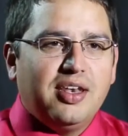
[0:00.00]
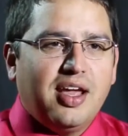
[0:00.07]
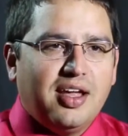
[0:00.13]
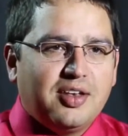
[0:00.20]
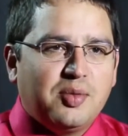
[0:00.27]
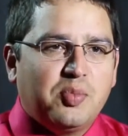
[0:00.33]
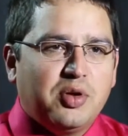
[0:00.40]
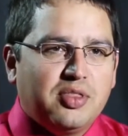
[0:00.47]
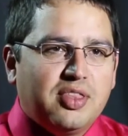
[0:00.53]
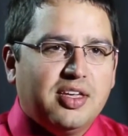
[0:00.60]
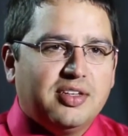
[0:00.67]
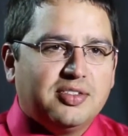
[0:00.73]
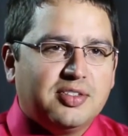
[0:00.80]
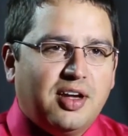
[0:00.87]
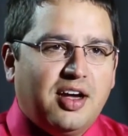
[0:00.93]
not to put
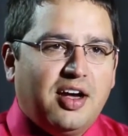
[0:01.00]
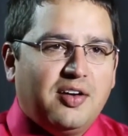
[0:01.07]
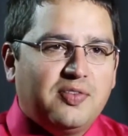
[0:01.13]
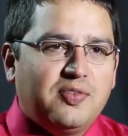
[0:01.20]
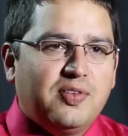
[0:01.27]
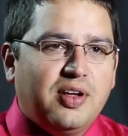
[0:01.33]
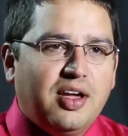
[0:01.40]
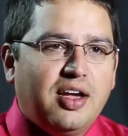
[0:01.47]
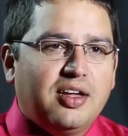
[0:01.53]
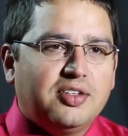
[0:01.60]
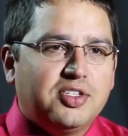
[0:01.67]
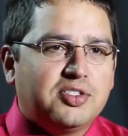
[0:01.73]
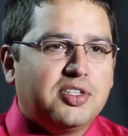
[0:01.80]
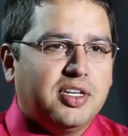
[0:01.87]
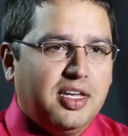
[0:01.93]
things off uh,
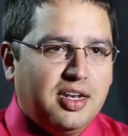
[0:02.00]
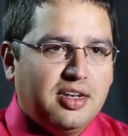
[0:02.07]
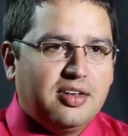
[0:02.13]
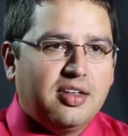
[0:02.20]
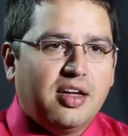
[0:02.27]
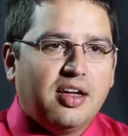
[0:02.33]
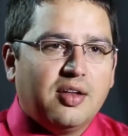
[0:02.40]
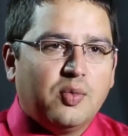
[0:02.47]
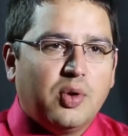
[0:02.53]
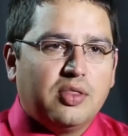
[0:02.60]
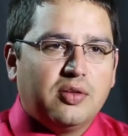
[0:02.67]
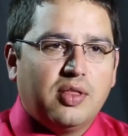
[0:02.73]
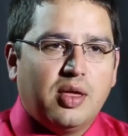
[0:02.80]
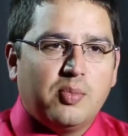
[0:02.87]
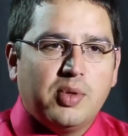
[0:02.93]
just to get it done,
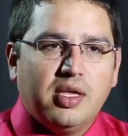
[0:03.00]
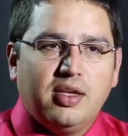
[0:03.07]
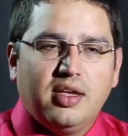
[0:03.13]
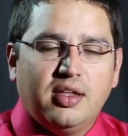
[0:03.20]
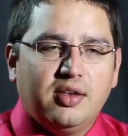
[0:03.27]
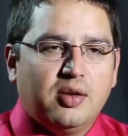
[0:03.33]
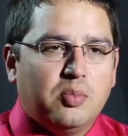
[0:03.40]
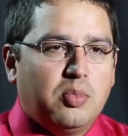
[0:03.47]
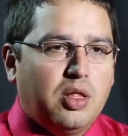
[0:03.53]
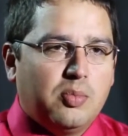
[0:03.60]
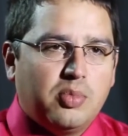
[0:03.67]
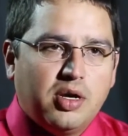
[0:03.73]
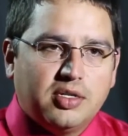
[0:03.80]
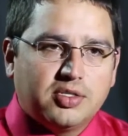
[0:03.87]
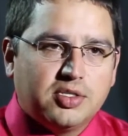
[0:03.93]
whether that be getting your
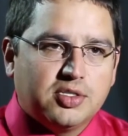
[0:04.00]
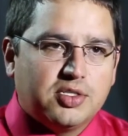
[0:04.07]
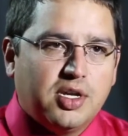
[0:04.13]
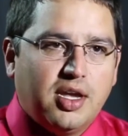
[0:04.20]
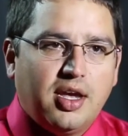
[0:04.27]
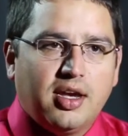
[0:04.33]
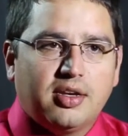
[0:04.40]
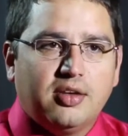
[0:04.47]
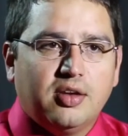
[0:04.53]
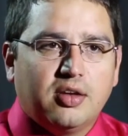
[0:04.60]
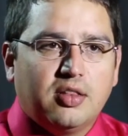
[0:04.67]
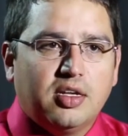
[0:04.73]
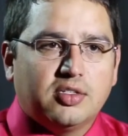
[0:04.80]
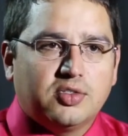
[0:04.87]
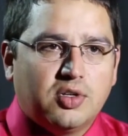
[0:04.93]
blood pressure checked, your
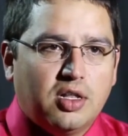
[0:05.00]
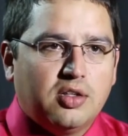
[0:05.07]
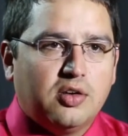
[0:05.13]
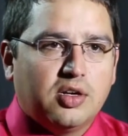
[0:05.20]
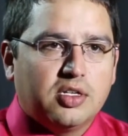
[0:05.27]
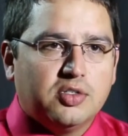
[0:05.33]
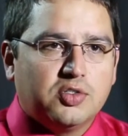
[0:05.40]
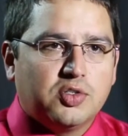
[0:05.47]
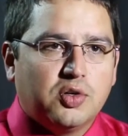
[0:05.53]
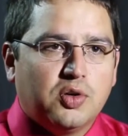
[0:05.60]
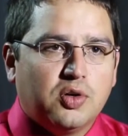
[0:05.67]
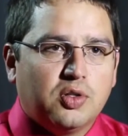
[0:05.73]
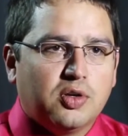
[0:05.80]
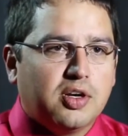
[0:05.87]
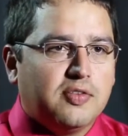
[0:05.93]
cholesterol under
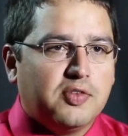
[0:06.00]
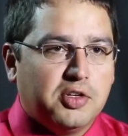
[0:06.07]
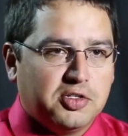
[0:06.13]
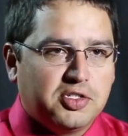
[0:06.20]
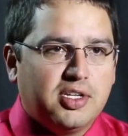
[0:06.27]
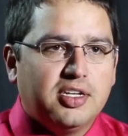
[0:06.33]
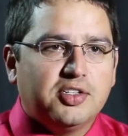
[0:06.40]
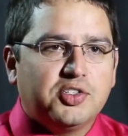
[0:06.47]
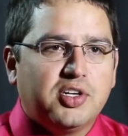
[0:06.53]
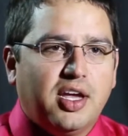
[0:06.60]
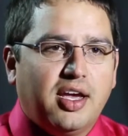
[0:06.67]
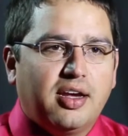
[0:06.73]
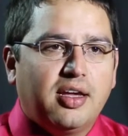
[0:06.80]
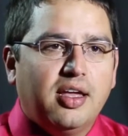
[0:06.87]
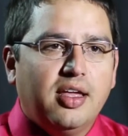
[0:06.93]
control, or even your skin
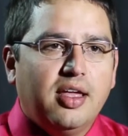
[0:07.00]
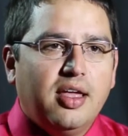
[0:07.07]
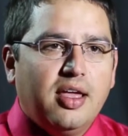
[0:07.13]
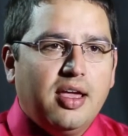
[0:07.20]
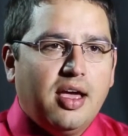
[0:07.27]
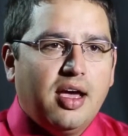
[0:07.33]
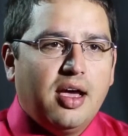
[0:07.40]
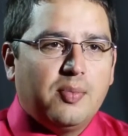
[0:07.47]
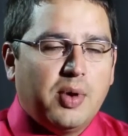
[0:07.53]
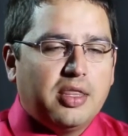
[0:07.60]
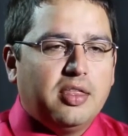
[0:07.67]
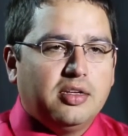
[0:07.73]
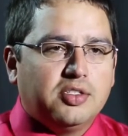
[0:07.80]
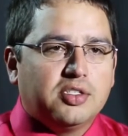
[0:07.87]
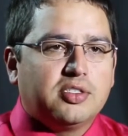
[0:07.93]
check. Um, I
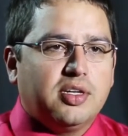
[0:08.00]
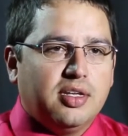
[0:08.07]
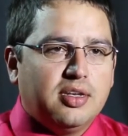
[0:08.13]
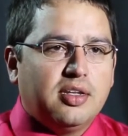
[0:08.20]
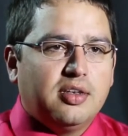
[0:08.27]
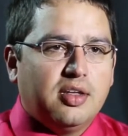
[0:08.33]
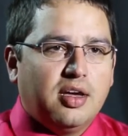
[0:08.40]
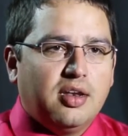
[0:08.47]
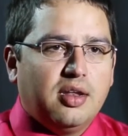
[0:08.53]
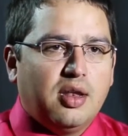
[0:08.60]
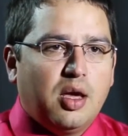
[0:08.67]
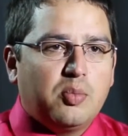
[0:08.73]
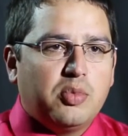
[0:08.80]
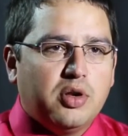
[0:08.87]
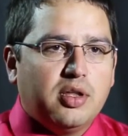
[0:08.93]
think just getting it done and
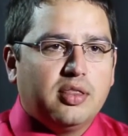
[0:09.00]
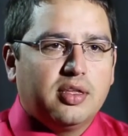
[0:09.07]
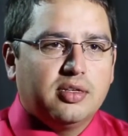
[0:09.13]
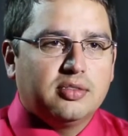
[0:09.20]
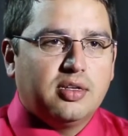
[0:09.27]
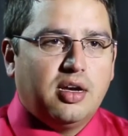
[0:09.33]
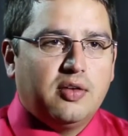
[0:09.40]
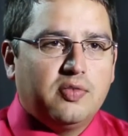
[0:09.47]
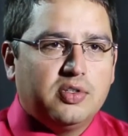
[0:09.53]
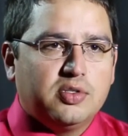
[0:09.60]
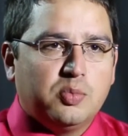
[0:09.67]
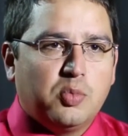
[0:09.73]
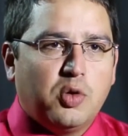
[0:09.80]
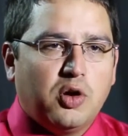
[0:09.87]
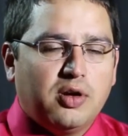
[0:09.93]
not putting things off is
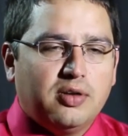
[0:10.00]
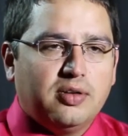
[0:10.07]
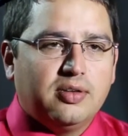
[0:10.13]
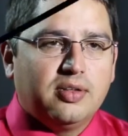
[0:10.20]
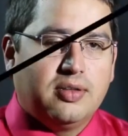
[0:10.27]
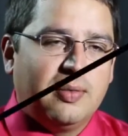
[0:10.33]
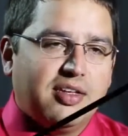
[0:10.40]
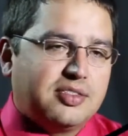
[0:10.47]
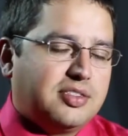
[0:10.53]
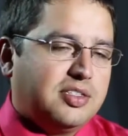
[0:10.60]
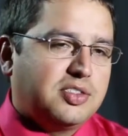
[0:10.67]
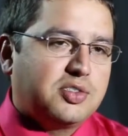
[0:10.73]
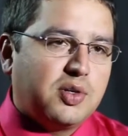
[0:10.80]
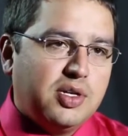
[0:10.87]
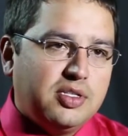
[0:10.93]
important. As
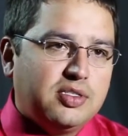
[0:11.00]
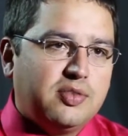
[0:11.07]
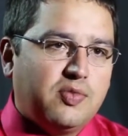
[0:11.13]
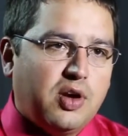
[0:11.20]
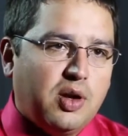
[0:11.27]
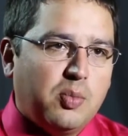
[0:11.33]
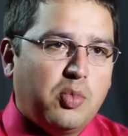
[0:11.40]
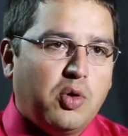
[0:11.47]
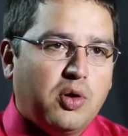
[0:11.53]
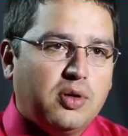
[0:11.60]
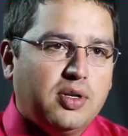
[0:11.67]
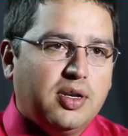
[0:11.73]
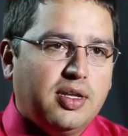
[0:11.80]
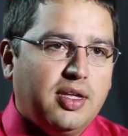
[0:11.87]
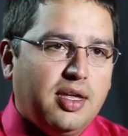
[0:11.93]
sunscreen is very
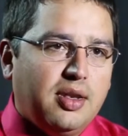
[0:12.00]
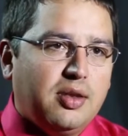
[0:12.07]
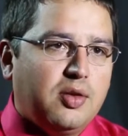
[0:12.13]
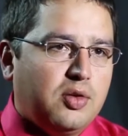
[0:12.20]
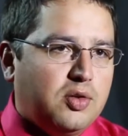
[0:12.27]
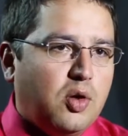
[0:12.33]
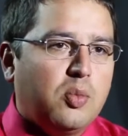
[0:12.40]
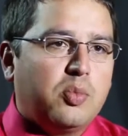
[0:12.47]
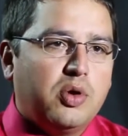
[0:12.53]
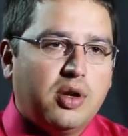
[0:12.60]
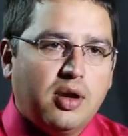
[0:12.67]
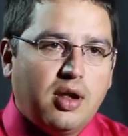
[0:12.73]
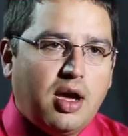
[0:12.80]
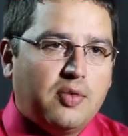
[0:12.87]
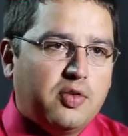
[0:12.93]
important, and again, don't put
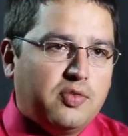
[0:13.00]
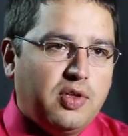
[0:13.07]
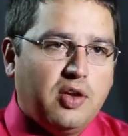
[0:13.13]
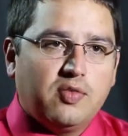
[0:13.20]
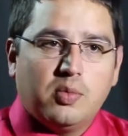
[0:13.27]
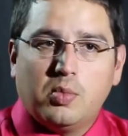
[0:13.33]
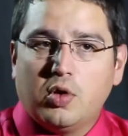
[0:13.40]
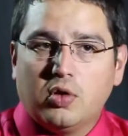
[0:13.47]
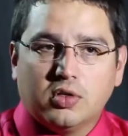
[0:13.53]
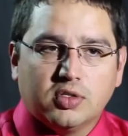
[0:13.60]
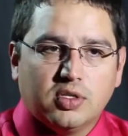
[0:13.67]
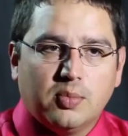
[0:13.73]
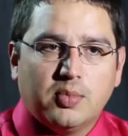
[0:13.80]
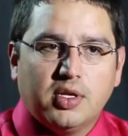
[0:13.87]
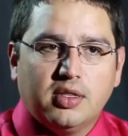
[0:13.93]
it off if you have a mole or
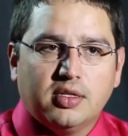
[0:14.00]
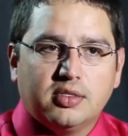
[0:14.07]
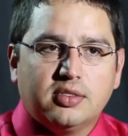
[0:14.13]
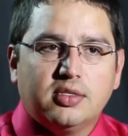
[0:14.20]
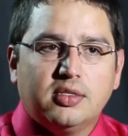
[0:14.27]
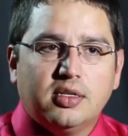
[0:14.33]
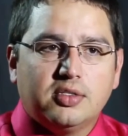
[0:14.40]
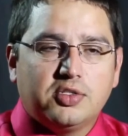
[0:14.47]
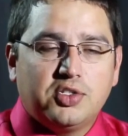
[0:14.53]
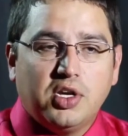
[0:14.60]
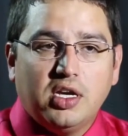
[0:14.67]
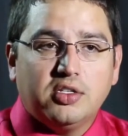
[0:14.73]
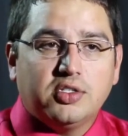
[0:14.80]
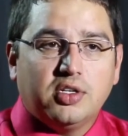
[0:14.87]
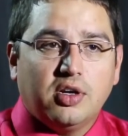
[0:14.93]
something that's that's
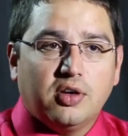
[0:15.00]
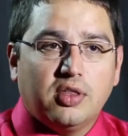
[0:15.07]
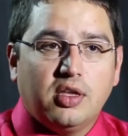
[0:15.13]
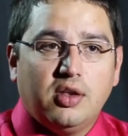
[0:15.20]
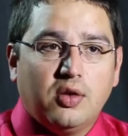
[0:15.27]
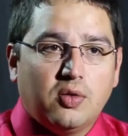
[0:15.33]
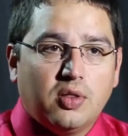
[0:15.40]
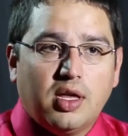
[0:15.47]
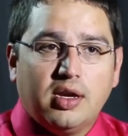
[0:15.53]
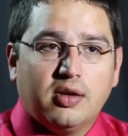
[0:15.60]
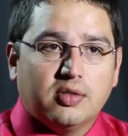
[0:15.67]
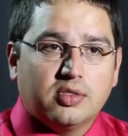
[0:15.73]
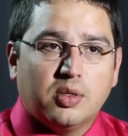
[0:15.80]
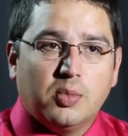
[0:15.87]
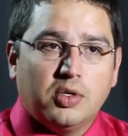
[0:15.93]
changing or that you don't
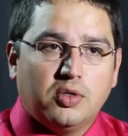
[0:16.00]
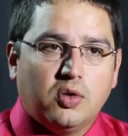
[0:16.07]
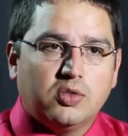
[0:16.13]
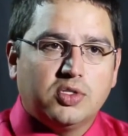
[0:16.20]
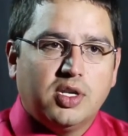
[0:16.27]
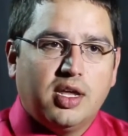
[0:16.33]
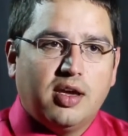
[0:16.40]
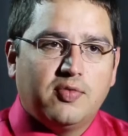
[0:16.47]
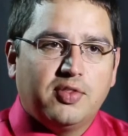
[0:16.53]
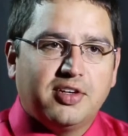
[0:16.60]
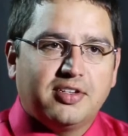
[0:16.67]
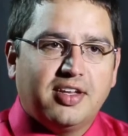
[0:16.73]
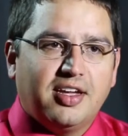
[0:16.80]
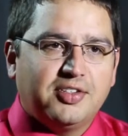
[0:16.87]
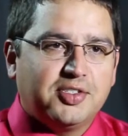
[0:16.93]
like, or someone told you to have
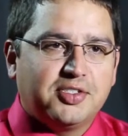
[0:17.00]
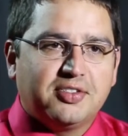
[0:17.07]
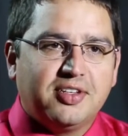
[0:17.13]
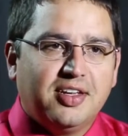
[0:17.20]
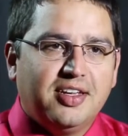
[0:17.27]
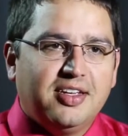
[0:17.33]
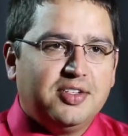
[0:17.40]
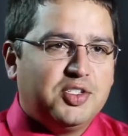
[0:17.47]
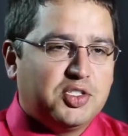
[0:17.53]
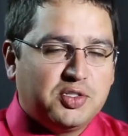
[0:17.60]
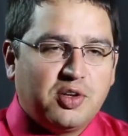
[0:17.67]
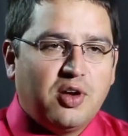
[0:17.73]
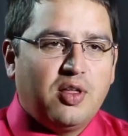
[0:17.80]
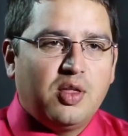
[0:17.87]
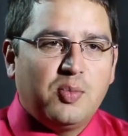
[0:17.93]
looked at. Just
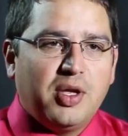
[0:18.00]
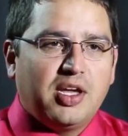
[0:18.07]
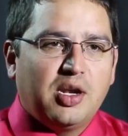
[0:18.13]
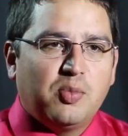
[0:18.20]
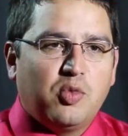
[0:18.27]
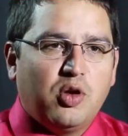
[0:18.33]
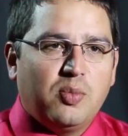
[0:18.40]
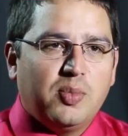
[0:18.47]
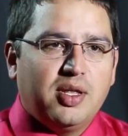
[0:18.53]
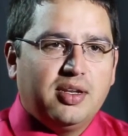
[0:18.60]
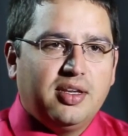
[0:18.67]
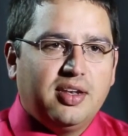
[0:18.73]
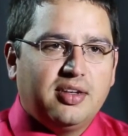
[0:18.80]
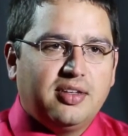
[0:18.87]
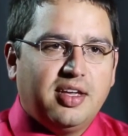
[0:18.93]
just call and make an appointment
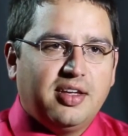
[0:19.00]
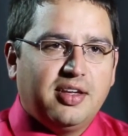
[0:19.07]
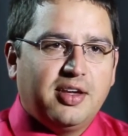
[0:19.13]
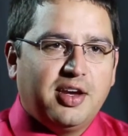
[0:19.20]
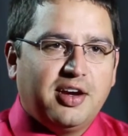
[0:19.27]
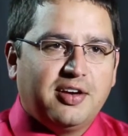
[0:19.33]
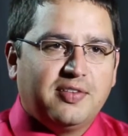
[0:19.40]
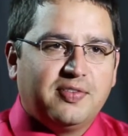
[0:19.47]
and get it taken care